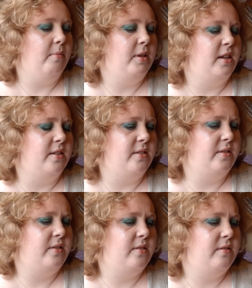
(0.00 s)

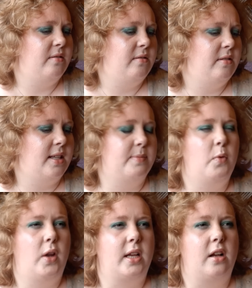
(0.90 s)
because that's
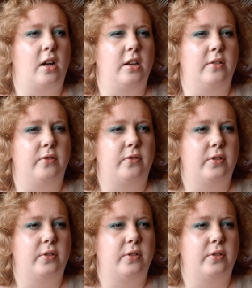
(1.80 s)
more like a kind of